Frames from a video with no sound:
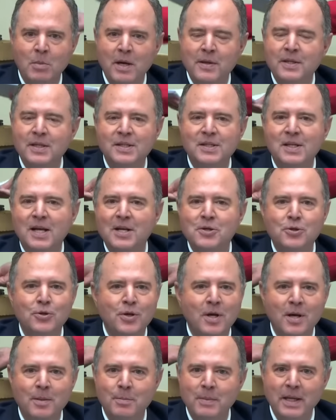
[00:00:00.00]
By this, I
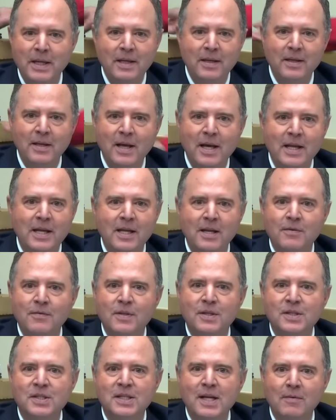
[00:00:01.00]
do not mean any
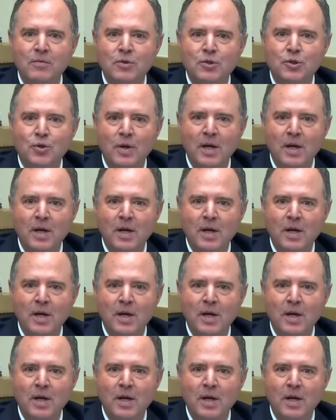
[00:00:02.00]
of the several